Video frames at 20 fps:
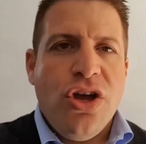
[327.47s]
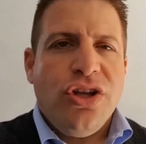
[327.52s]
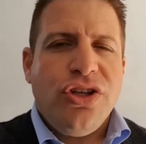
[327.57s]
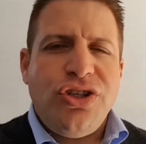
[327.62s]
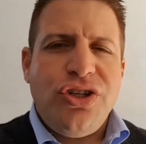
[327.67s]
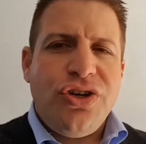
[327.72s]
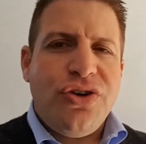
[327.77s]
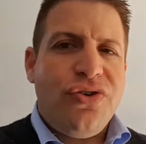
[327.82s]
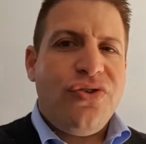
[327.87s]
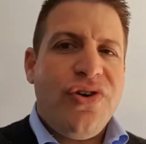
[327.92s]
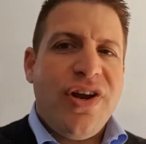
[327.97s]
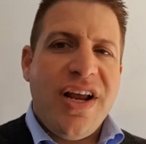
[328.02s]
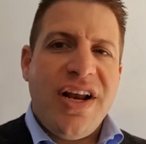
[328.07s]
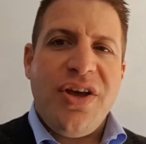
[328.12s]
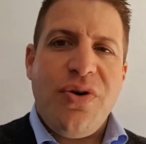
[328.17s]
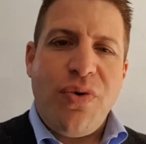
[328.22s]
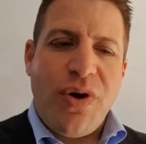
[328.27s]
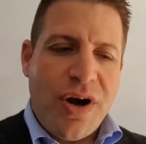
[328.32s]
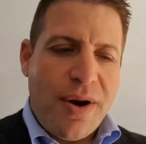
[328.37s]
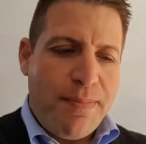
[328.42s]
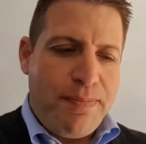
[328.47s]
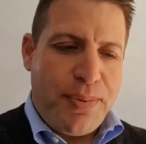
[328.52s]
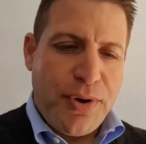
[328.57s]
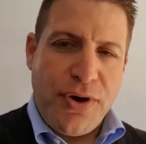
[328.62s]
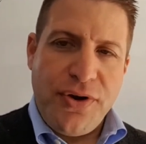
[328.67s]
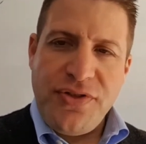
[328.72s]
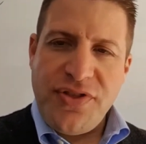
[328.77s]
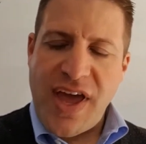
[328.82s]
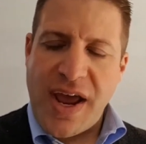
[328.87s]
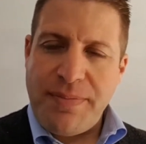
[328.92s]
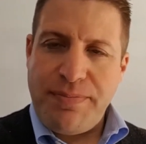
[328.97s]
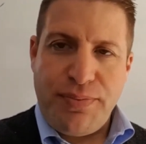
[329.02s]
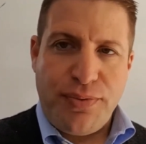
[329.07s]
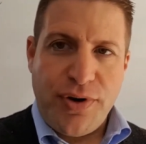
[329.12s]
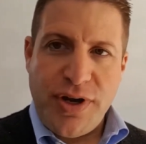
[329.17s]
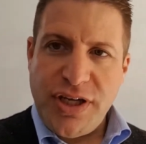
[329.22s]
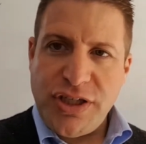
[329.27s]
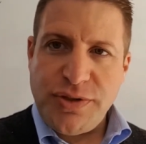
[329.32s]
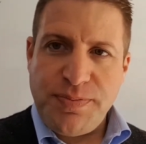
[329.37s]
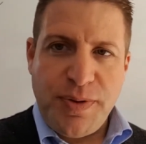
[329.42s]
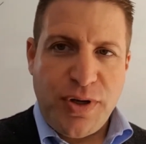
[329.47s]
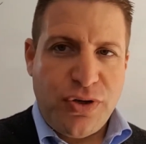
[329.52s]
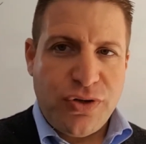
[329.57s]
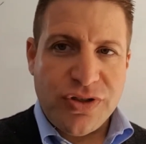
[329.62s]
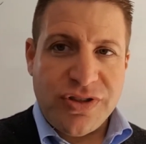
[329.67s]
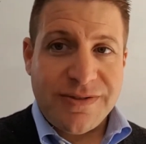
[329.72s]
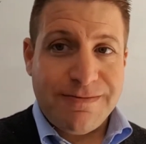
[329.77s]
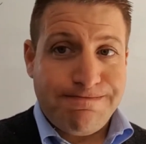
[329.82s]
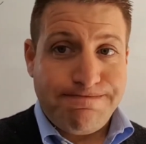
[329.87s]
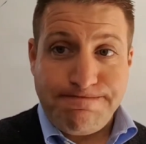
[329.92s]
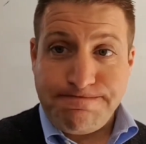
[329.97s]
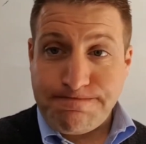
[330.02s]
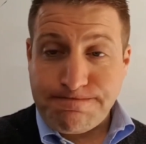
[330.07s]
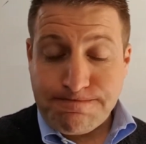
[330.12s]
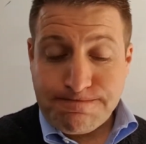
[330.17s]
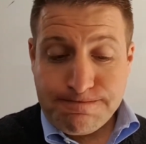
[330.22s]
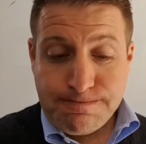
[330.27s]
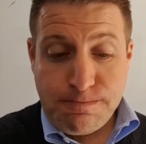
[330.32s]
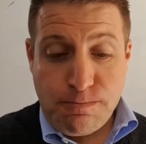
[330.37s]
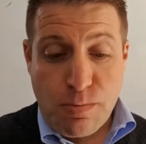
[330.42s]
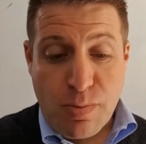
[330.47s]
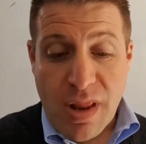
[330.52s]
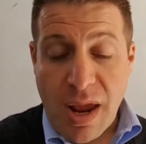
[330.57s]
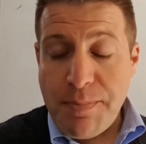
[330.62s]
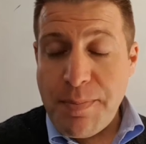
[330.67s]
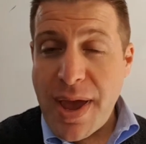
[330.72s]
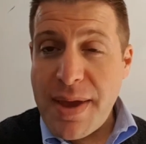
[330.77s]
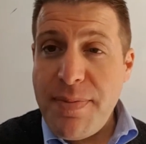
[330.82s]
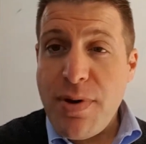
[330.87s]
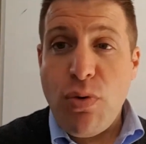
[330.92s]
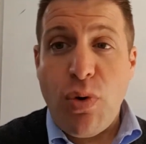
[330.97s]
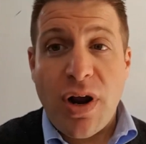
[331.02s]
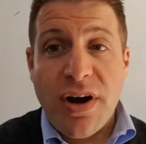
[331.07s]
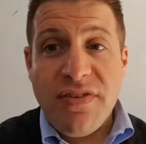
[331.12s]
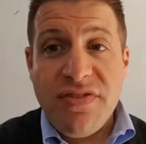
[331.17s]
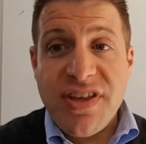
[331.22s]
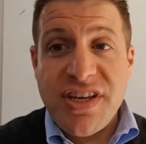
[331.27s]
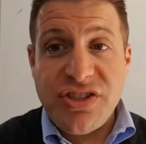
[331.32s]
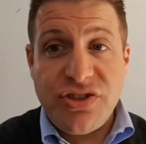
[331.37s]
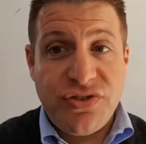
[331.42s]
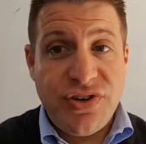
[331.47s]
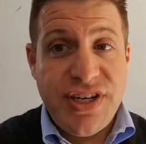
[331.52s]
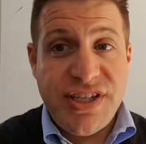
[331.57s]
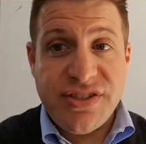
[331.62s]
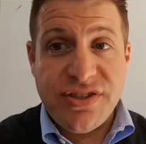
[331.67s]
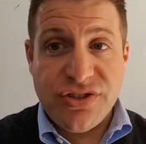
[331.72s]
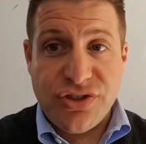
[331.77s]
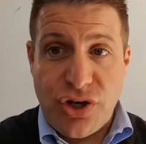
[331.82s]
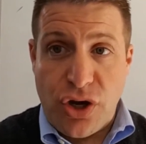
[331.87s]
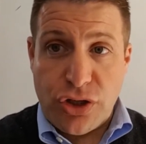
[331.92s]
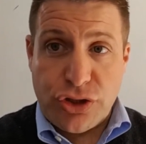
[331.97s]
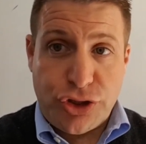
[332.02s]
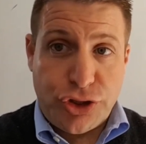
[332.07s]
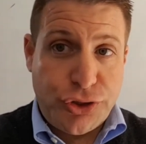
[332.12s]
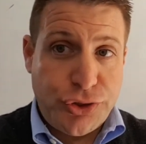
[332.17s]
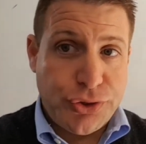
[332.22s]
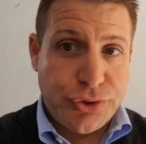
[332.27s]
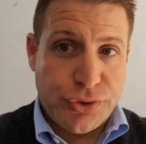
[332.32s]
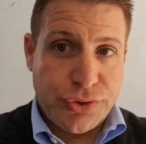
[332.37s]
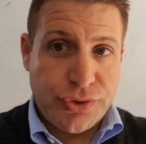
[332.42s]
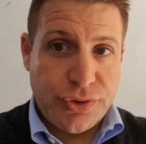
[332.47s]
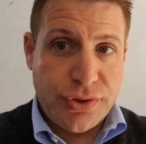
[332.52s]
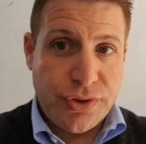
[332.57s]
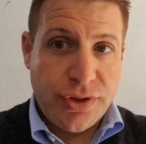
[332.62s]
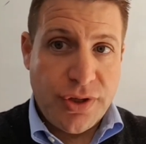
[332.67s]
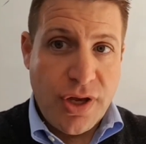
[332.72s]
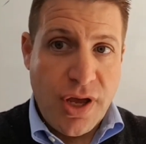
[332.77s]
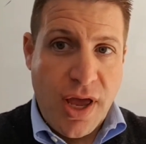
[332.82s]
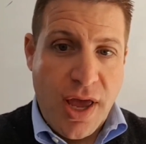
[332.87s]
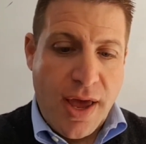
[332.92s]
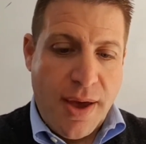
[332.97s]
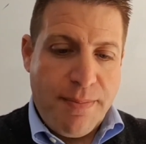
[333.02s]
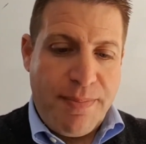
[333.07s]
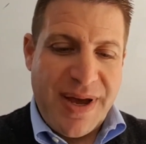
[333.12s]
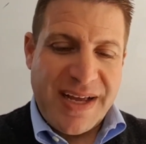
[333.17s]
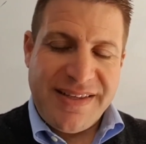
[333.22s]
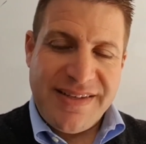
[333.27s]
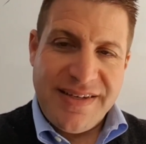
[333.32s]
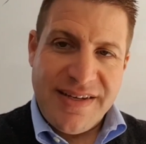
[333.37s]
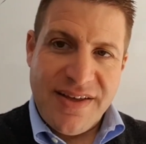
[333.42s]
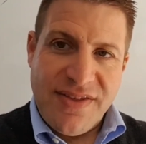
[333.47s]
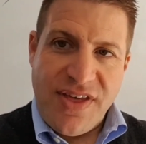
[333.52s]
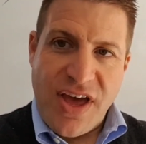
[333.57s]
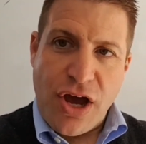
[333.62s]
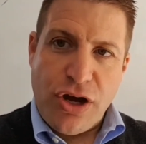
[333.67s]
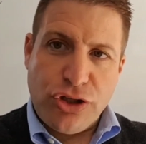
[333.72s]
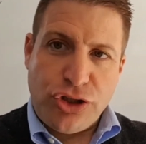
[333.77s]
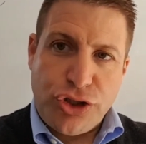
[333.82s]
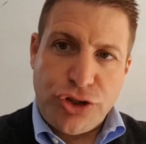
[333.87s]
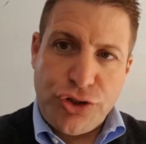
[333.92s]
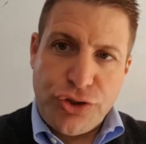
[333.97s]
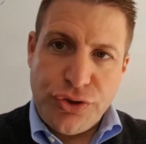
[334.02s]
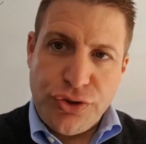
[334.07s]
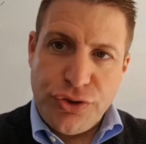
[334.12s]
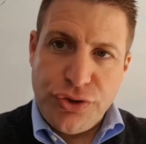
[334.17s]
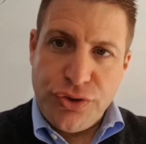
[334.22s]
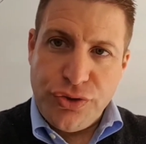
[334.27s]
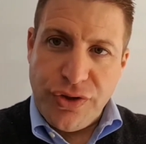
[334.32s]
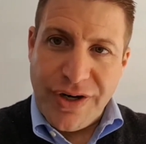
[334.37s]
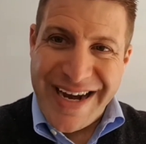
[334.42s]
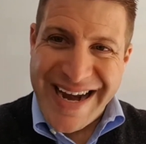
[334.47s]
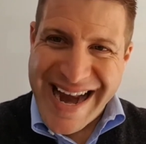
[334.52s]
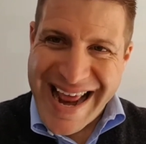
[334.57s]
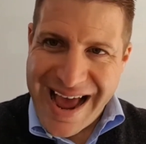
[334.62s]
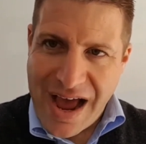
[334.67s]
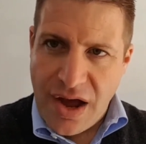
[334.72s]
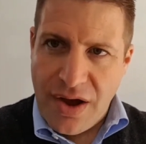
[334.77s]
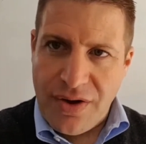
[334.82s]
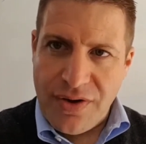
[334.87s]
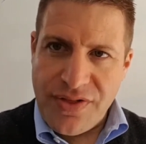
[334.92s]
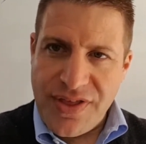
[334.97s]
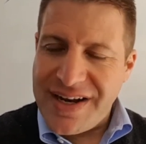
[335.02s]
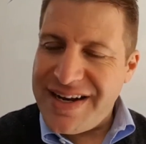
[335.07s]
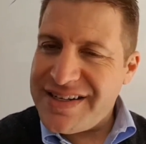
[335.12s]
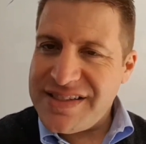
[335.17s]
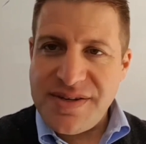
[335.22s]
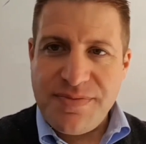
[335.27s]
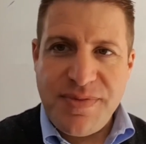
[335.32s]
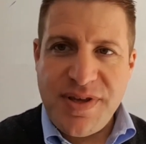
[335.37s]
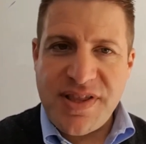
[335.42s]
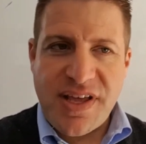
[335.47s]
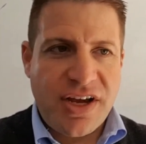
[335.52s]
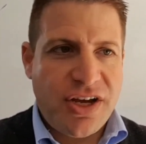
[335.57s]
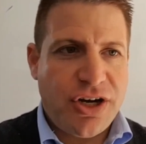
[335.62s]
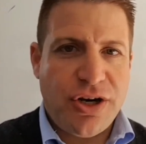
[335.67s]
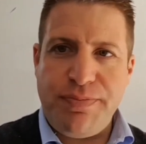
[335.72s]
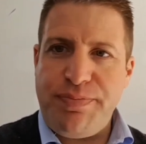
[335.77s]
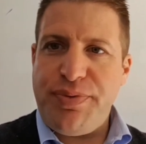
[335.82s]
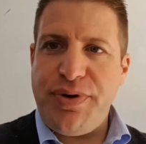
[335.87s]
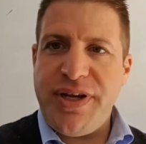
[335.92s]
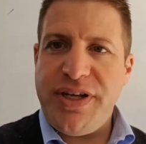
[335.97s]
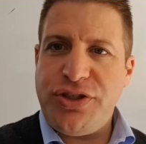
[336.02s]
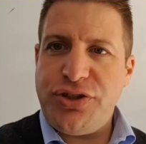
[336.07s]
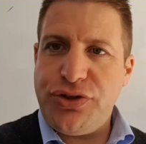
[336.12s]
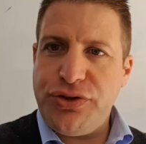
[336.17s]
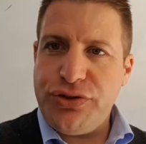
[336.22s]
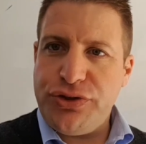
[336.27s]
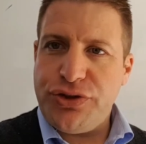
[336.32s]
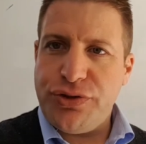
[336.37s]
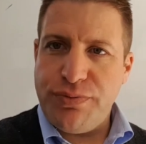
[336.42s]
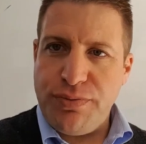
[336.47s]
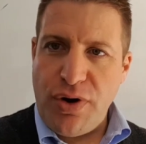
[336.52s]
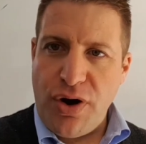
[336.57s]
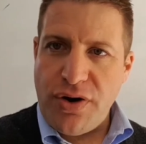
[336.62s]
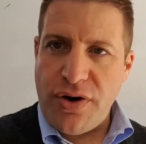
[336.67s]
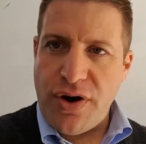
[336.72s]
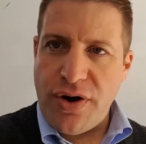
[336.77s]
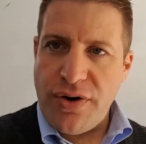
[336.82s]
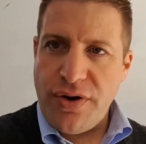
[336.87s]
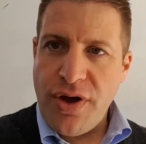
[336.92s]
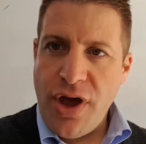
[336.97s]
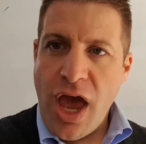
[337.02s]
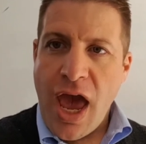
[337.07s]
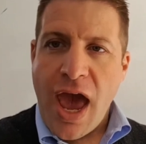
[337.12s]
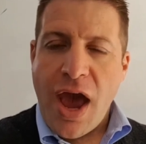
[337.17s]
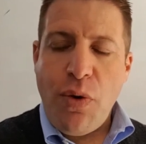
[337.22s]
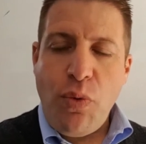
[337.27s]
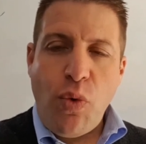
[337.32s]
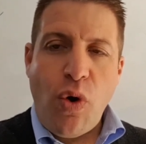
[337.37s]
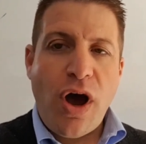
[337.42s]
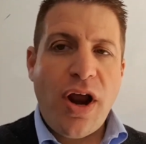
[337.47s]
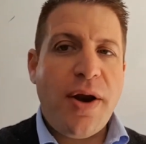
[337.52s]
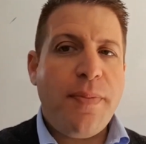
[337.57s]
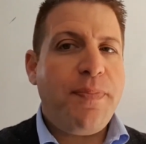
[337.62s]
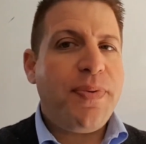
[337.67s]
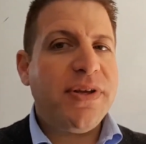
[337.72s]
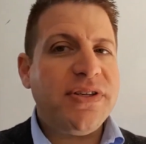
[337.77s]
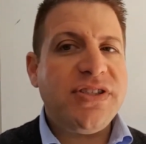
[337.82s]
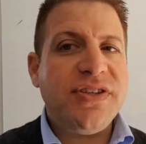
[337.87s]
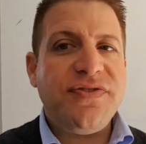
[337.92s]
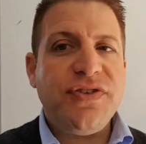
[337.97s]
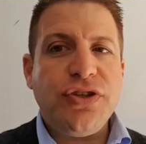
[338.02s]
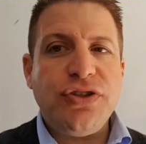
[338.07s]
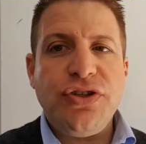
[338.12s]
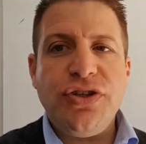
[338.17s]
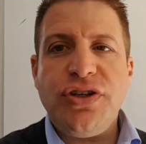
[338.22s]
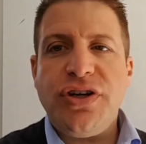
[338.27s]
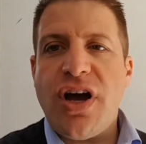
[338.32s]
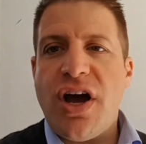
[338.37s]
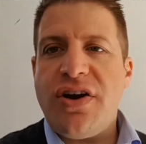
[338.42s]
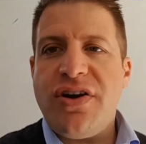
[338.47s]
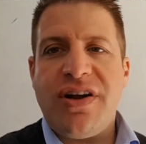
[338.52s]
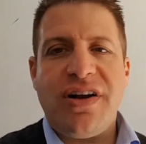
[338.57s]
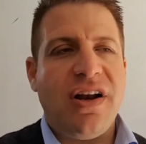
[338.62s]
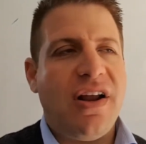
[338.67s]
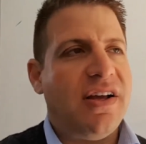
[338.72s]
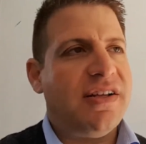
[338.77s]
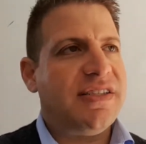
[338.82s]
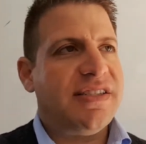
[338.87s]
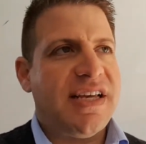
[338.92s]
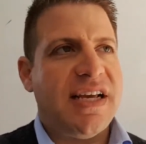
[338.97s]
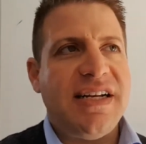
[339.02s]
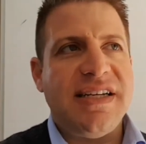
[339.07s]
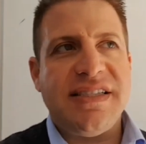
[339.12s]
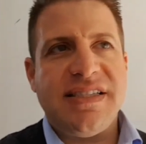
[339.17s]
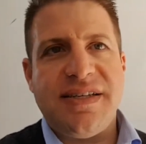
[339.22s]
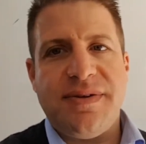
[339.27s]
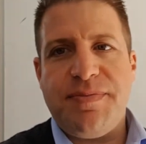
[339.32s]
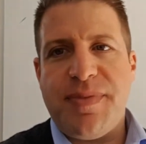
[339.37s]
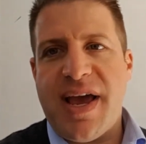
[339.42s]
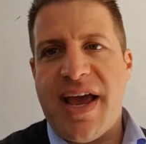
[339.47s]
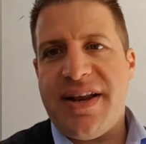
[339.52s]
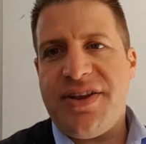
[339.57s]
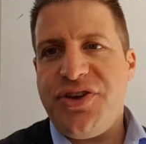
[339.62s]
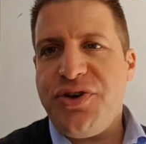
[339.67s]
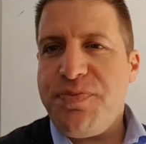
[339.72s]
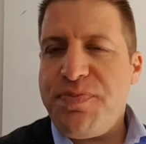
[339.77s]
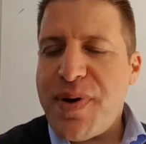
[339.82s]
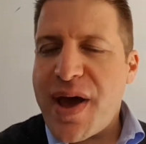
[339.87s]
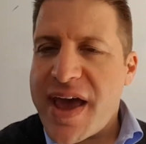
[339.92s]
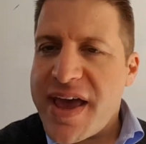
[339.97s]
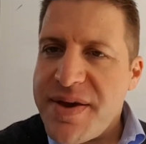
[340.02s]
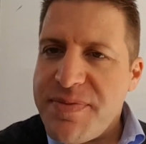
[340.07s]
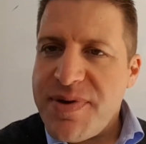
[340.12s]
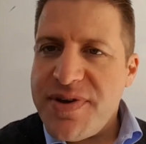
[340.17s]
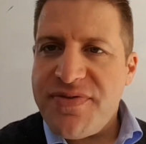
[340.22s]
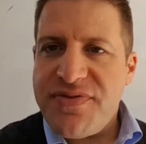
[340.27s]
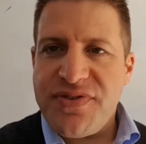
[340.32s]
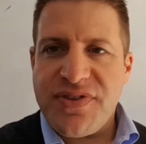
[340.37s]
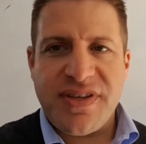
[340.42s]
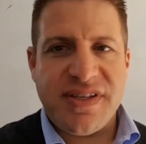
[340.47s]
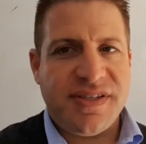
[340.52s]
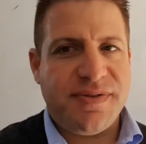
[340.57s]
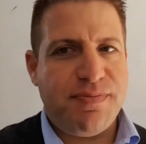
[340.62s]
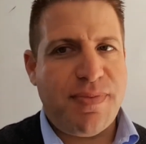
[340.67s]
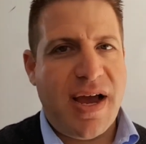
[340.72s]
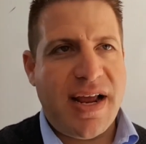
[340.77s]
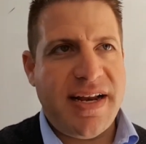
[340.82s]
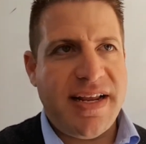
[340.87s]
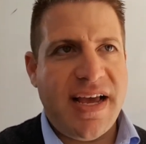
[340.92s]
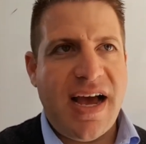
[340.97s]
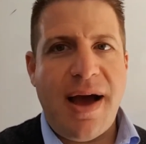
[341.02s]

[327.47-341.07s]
Do you really want to burn that bridge? Because maybe one of these reasons are true, but they are true now. That doesn't mean they're going to be true tomorrow. And what happens if you do go to a client and say, listen, man, you're paying me for this money.